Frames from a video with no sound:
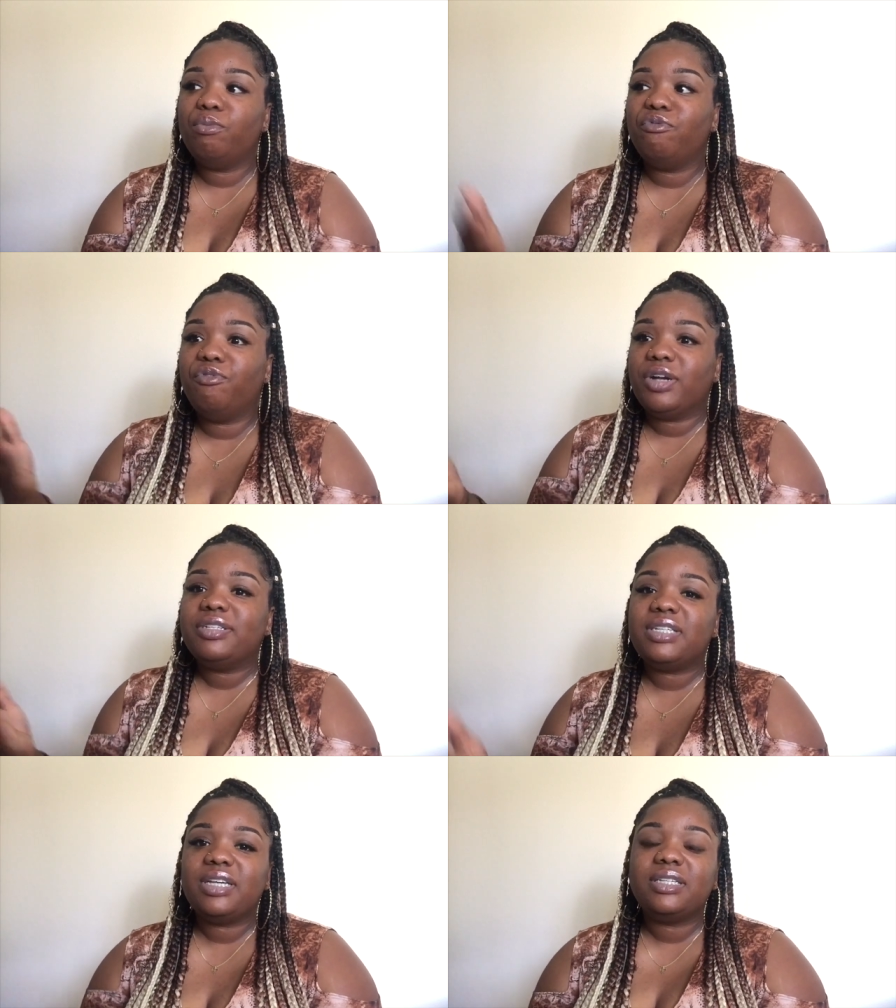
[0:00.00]

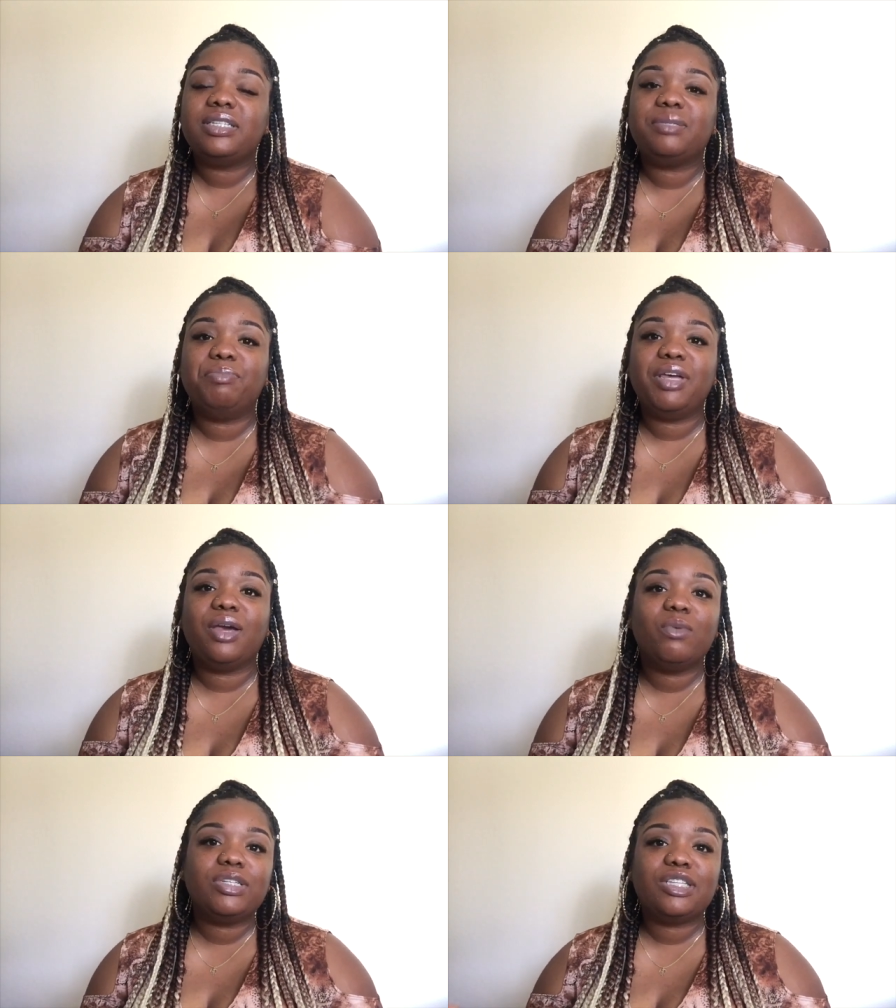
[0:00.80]
versus
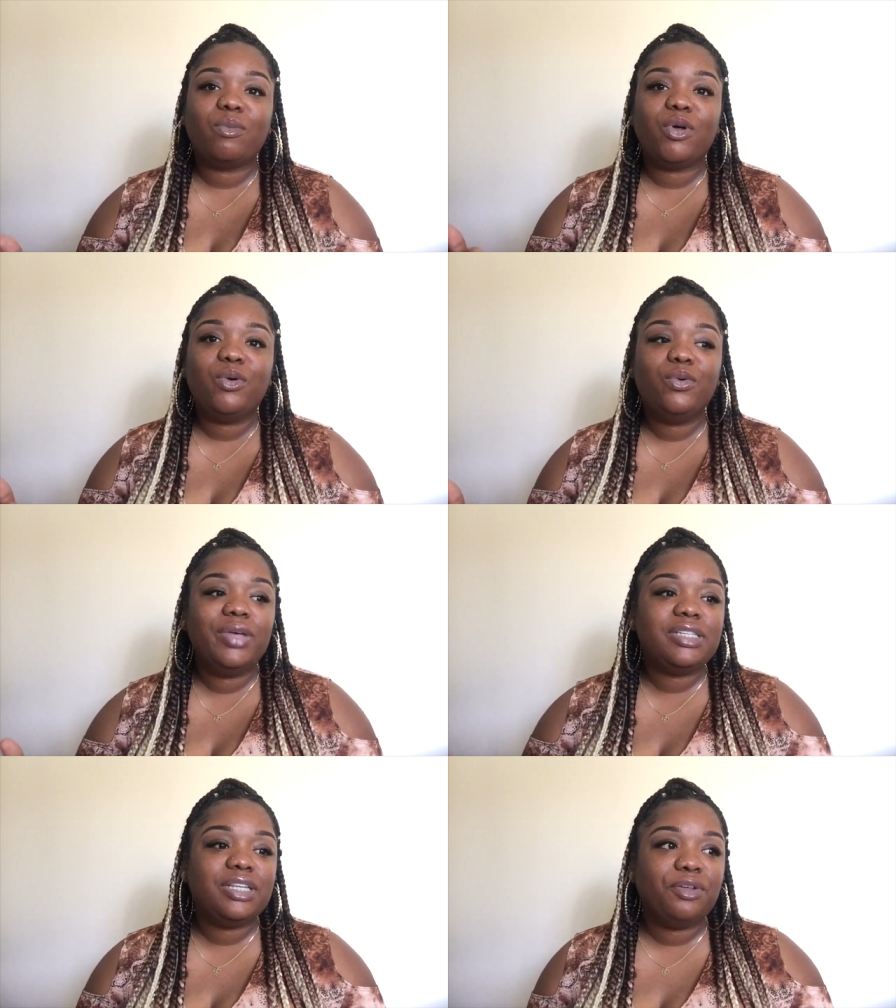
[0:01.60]
being with someone who
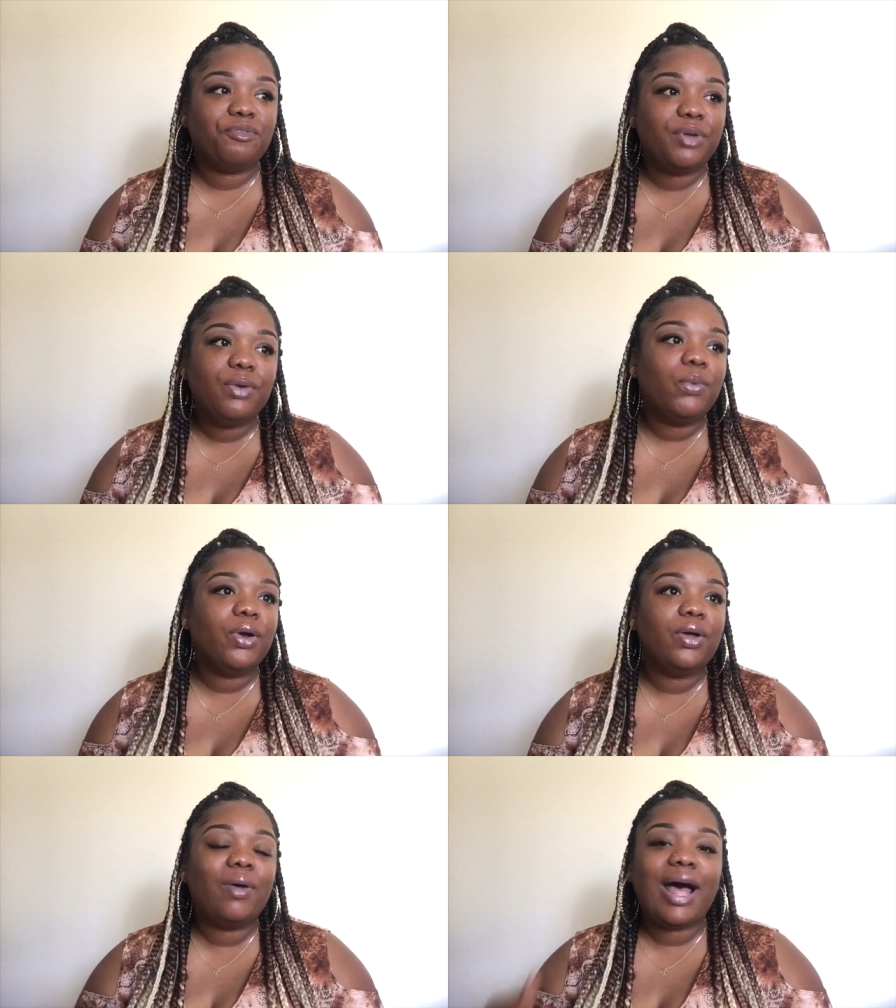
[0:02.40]
is in a free
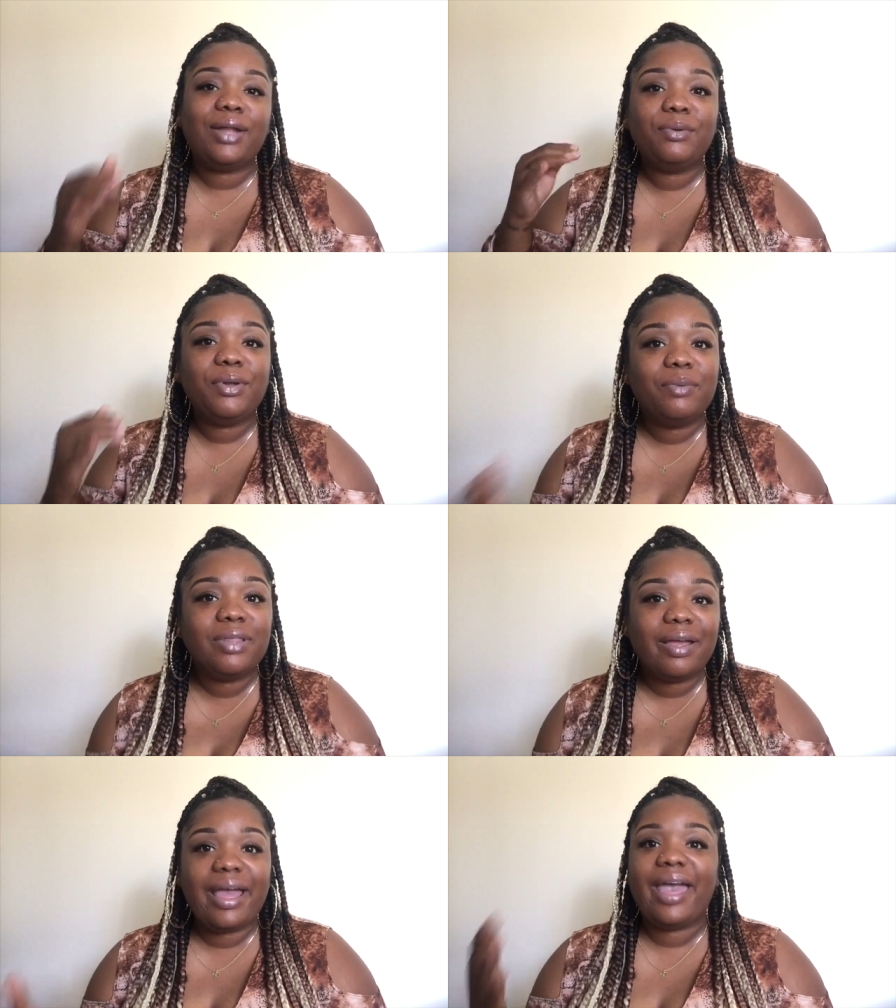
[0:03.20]
world. I don't know where
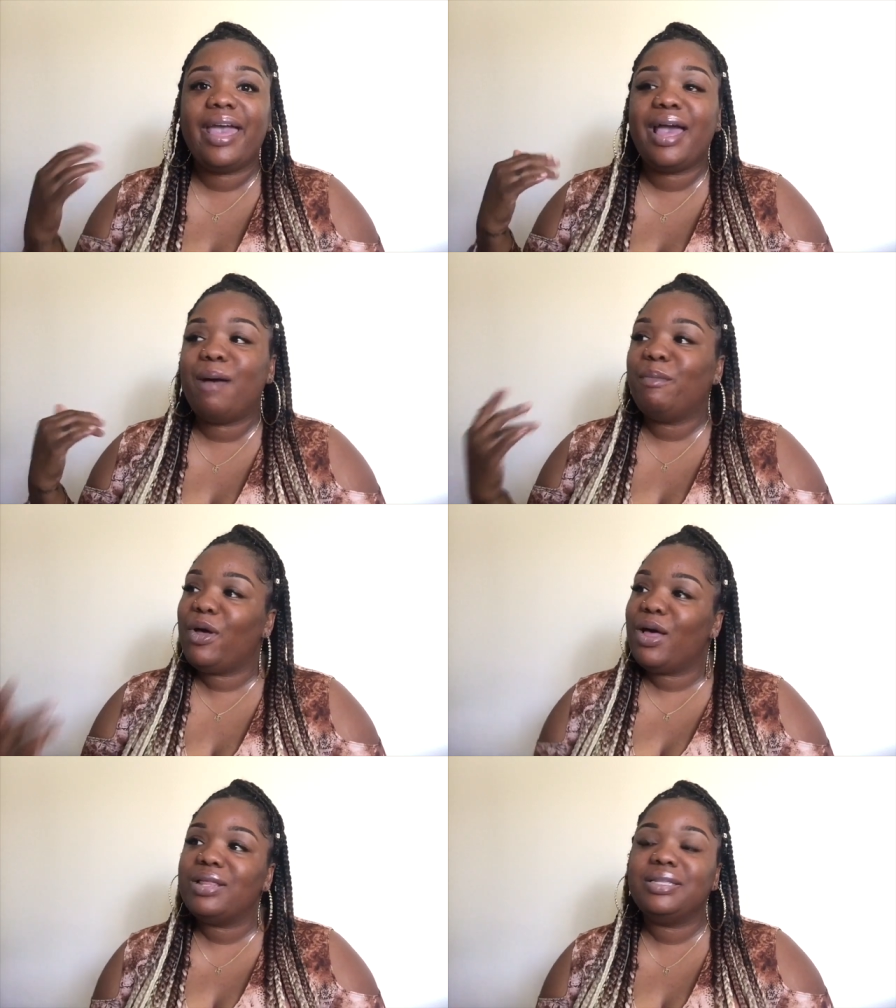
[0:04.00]
they're at. I'm
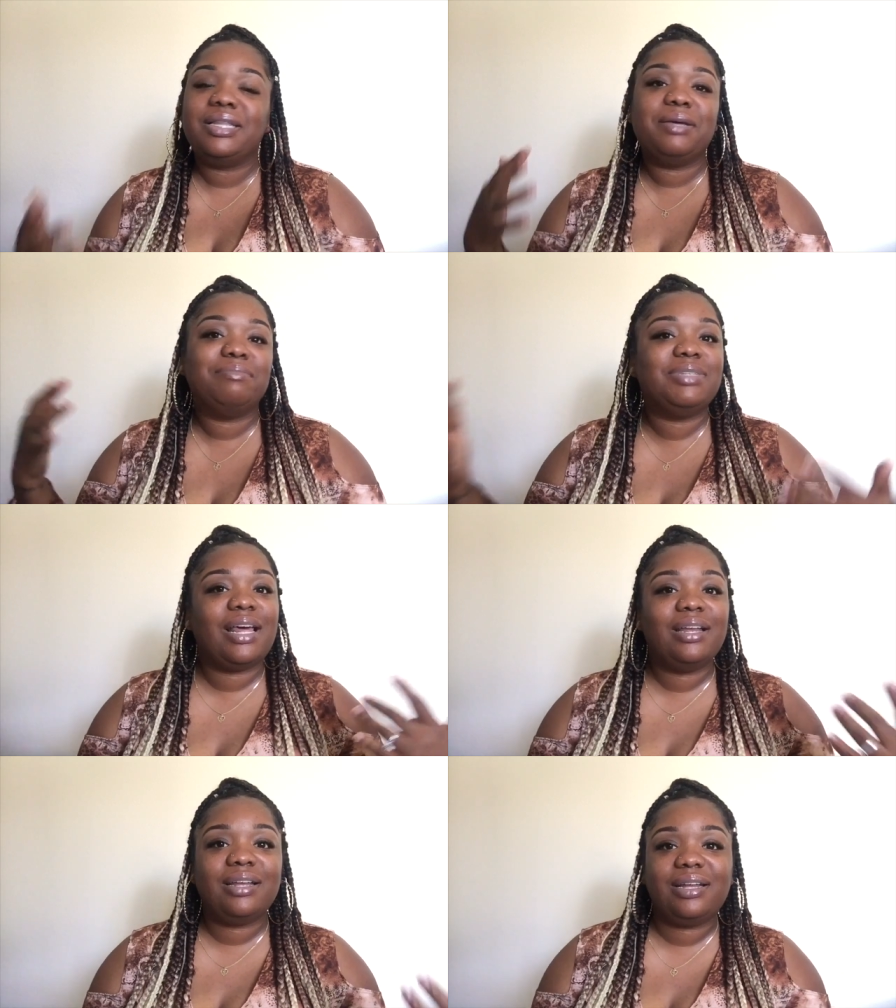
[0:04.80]
calling them,
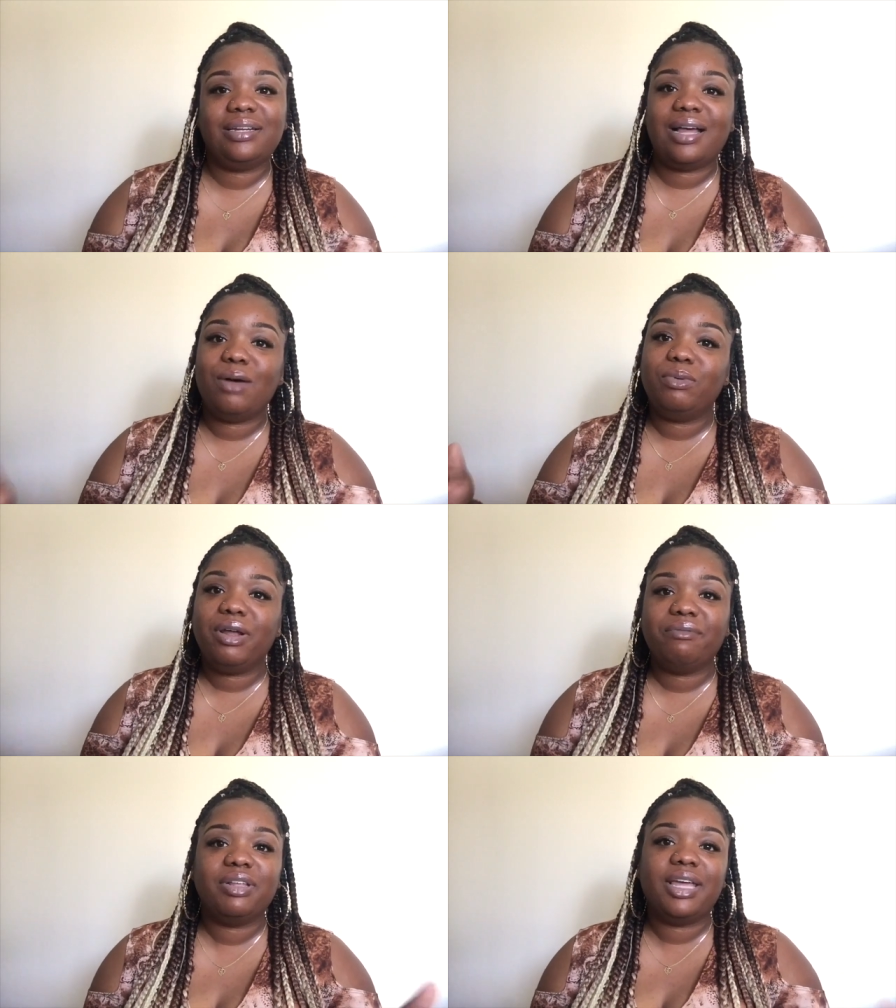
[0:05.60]
da da da da da,
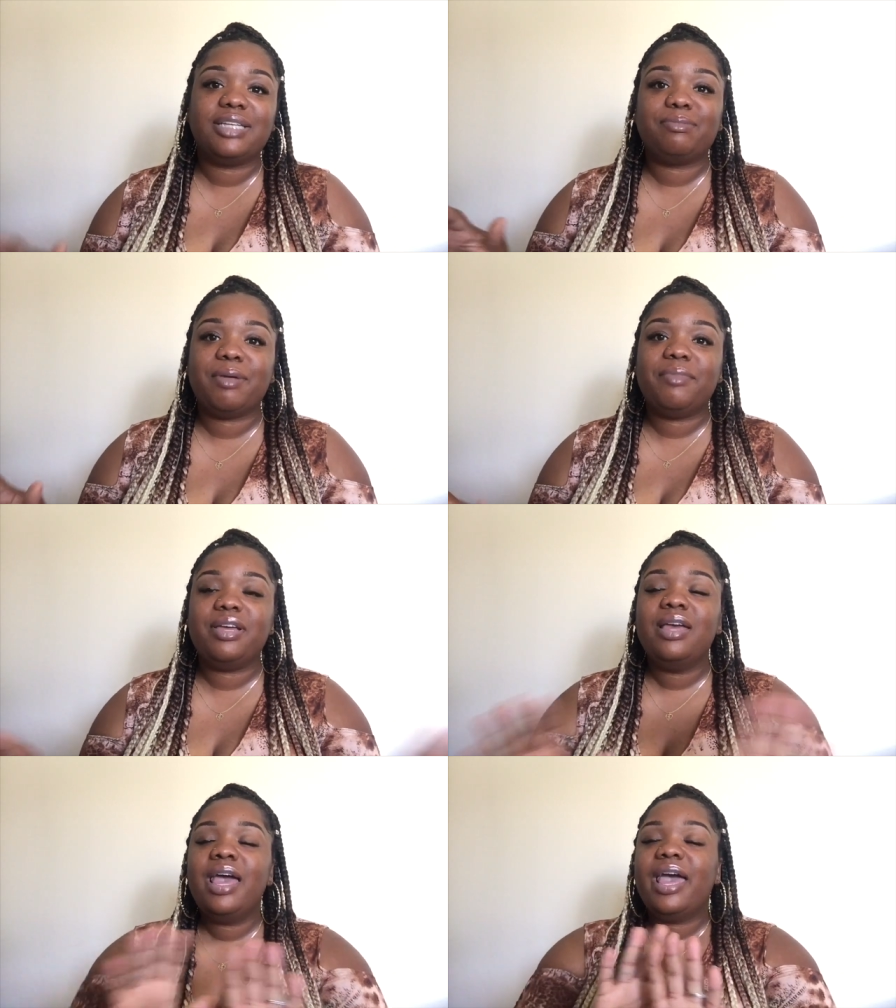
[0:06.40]
whatever the case may
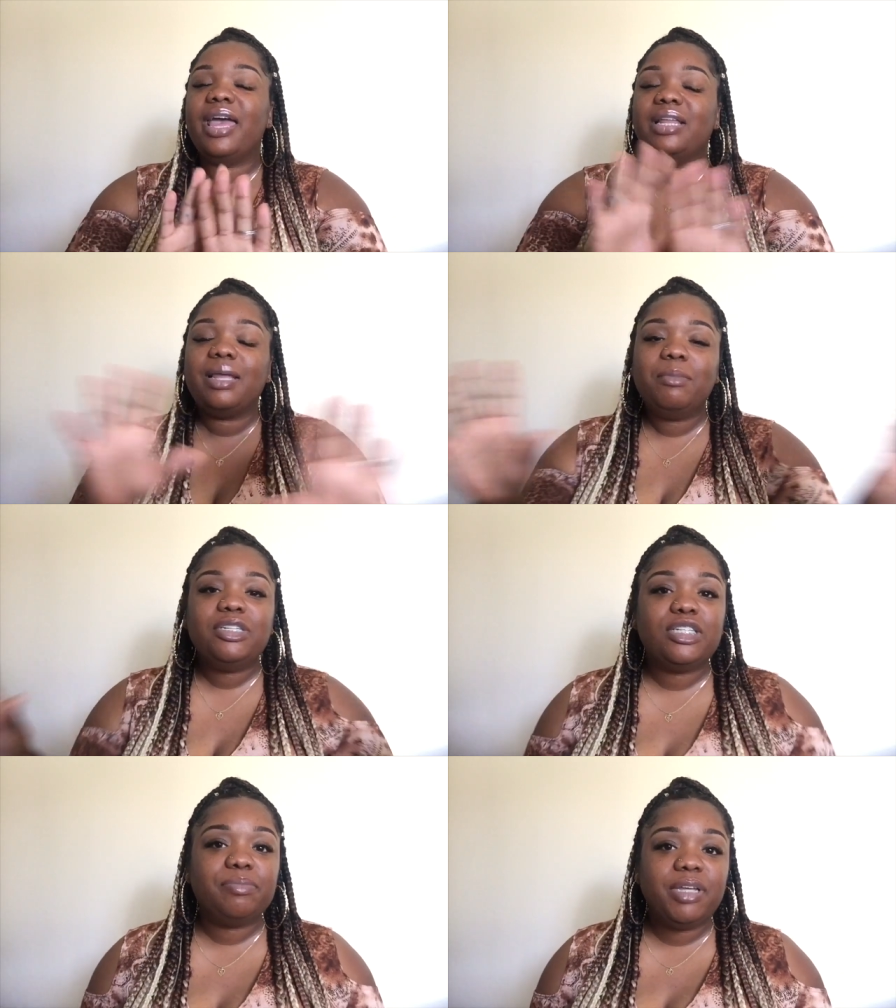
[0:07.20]
be. And let me
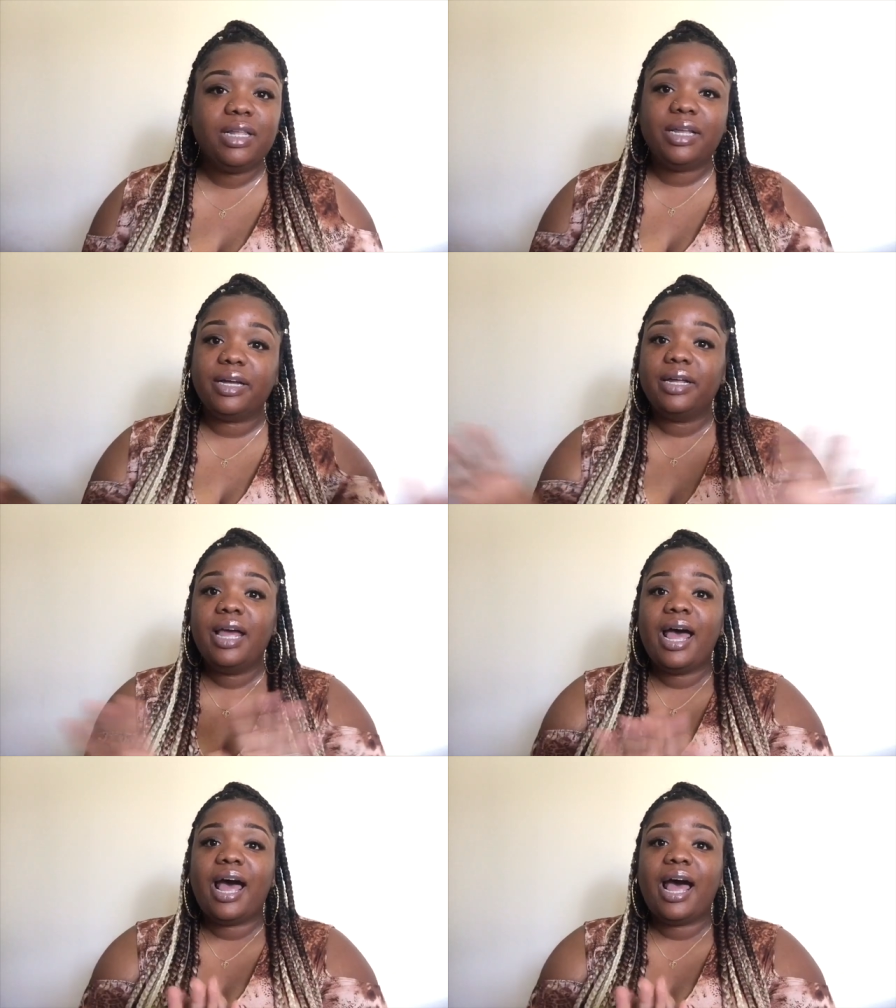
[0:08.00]
just be clear,